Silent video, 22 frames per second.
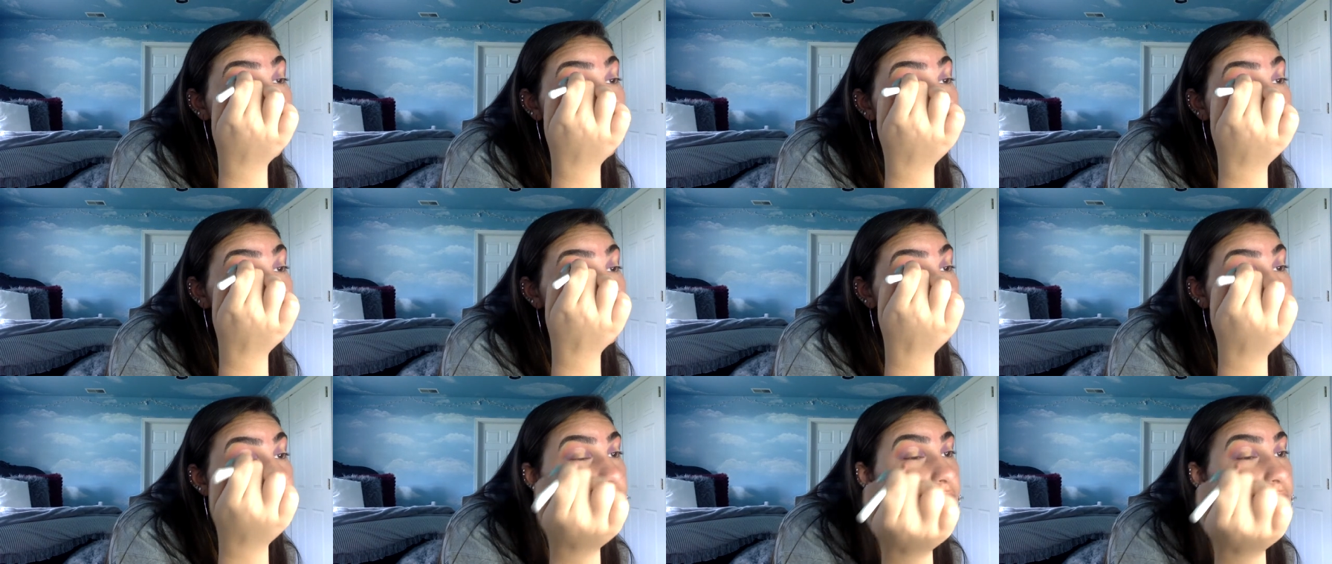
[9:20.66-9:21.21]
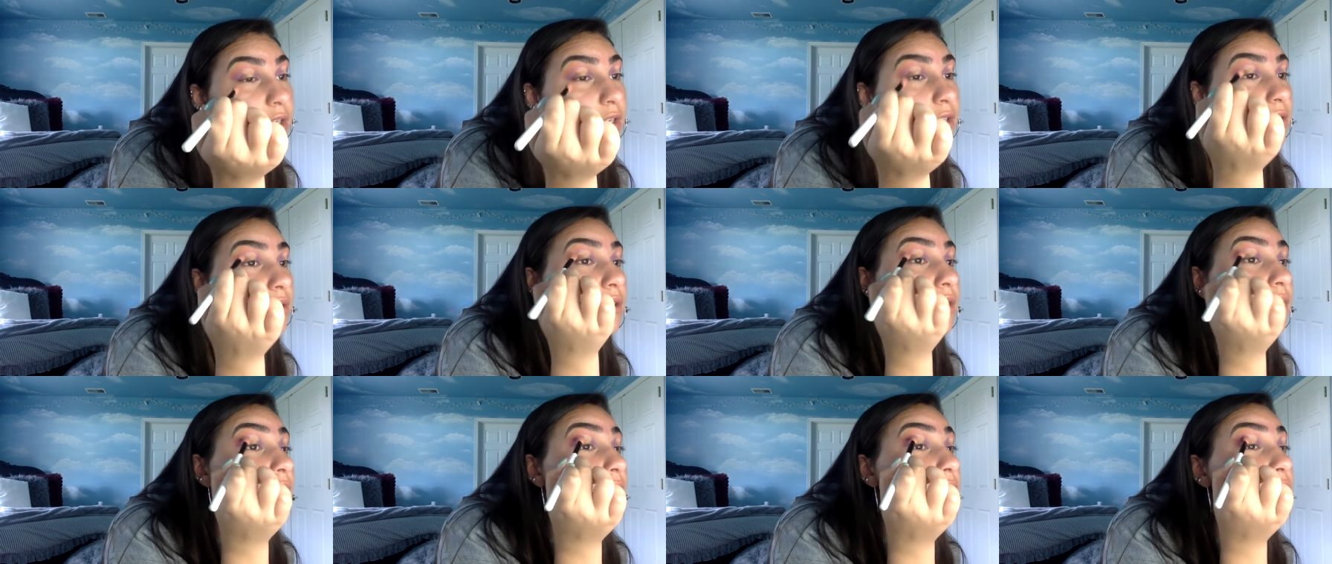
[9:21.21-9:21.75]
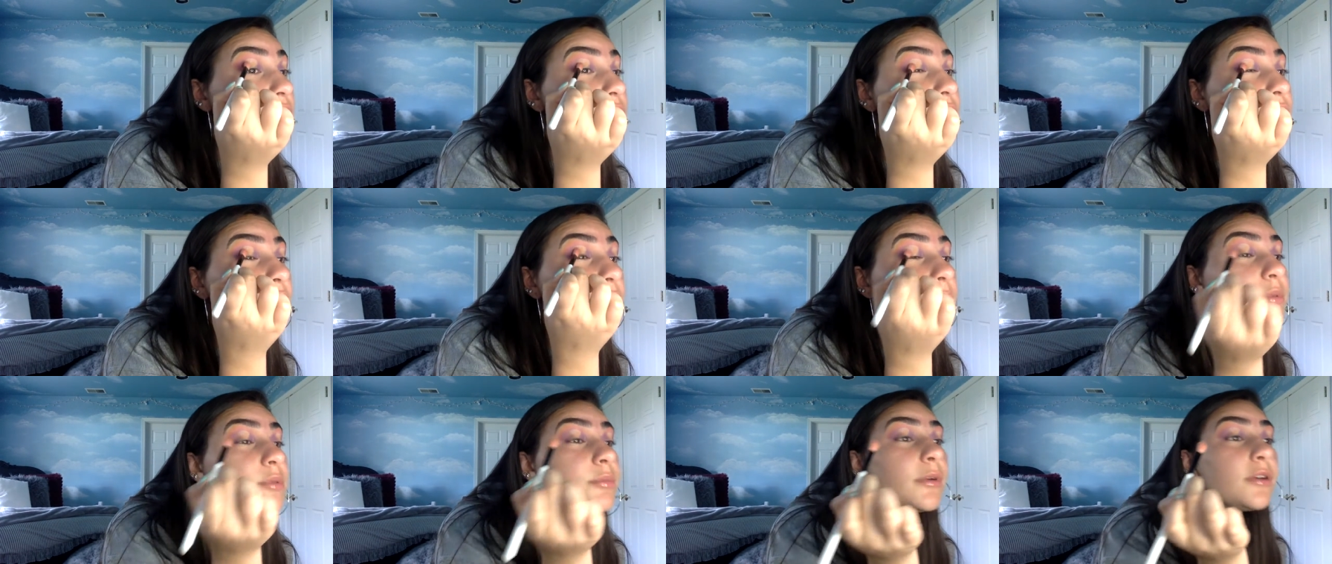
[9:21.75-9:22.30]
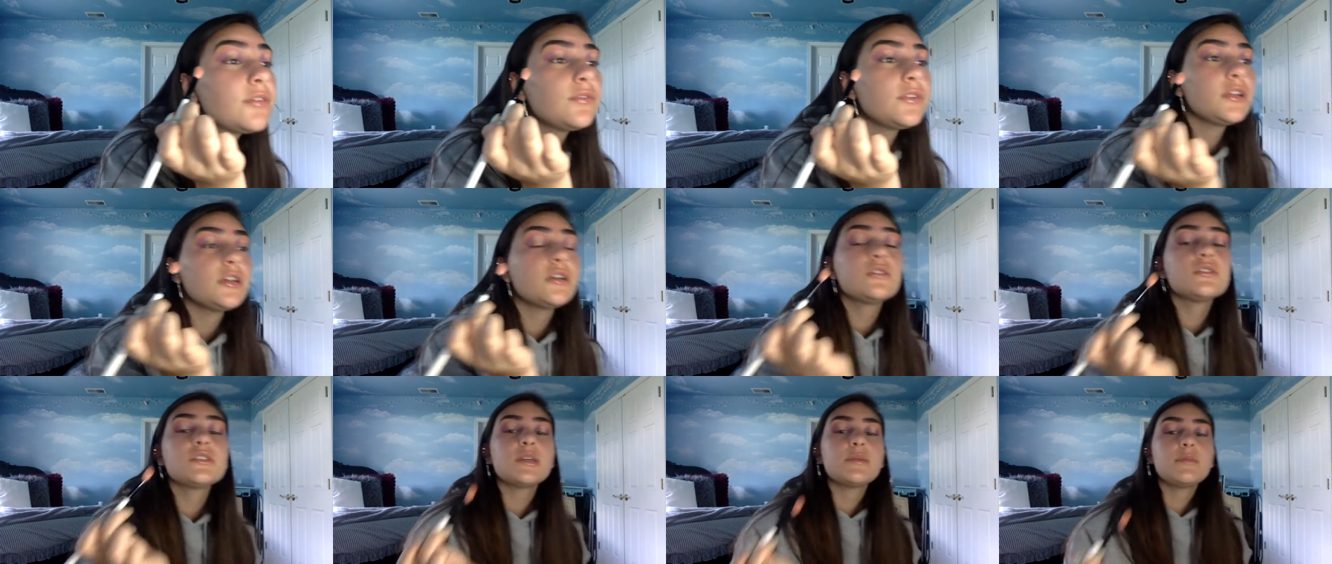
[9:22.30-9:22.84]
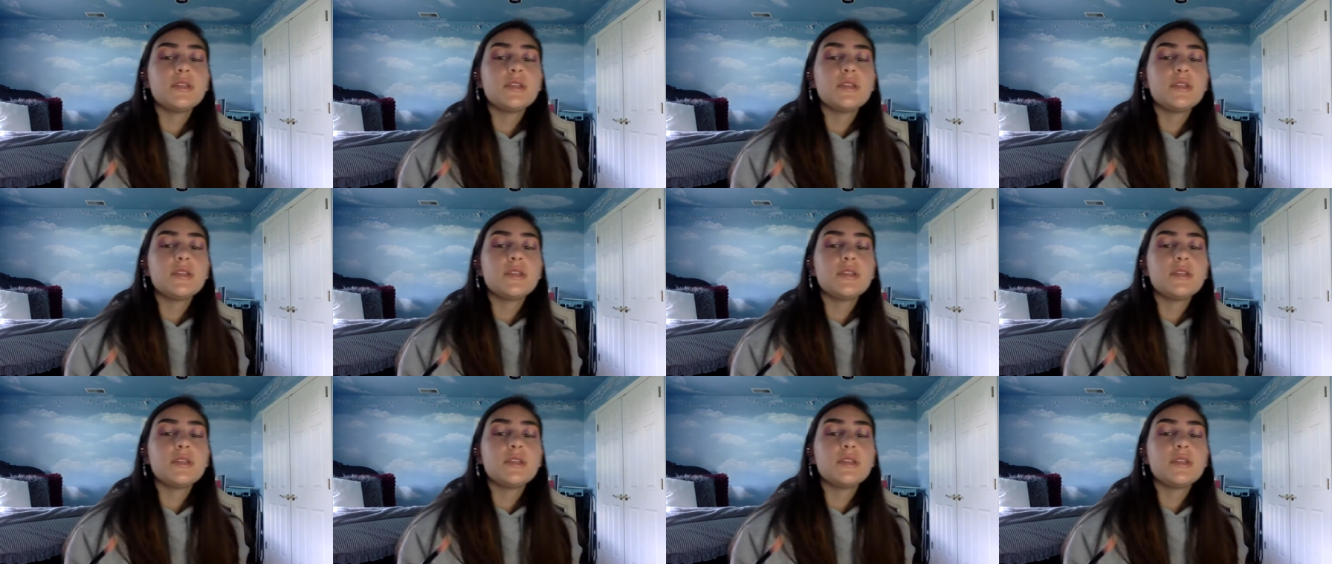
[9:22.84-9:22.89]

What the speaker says: I'm gonna try to like script my videos.